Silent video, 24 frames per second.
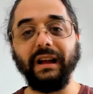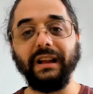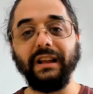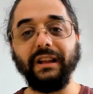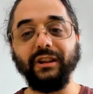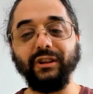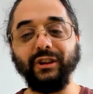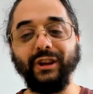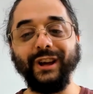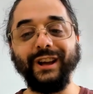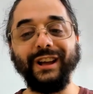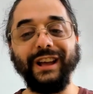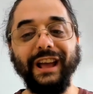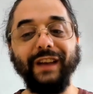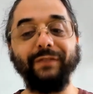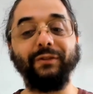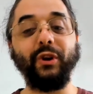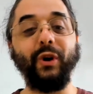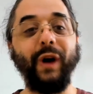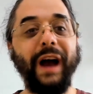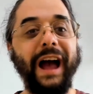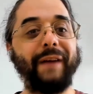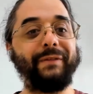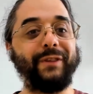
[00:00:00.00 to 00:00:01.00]

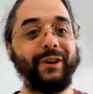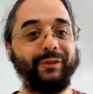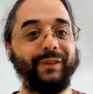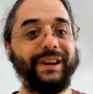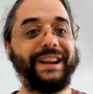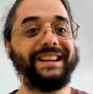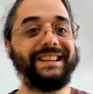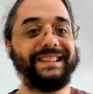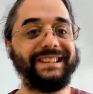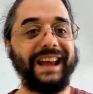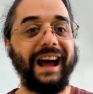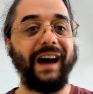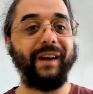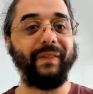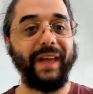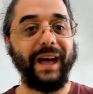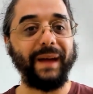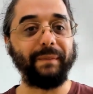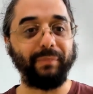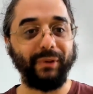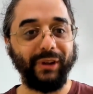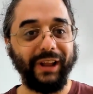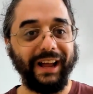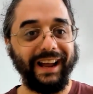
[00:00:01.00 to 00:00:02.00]
if you haven't written down
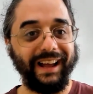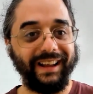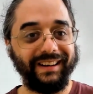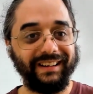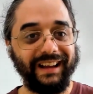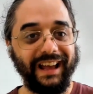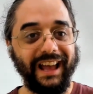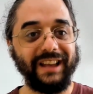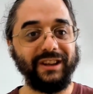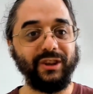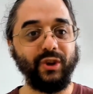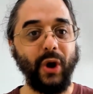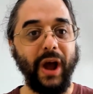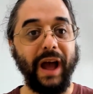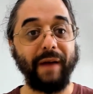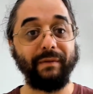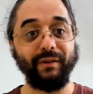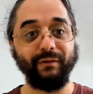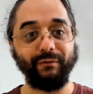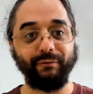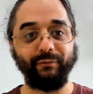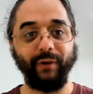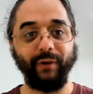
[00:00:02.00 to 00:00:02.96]
that plan and you haven't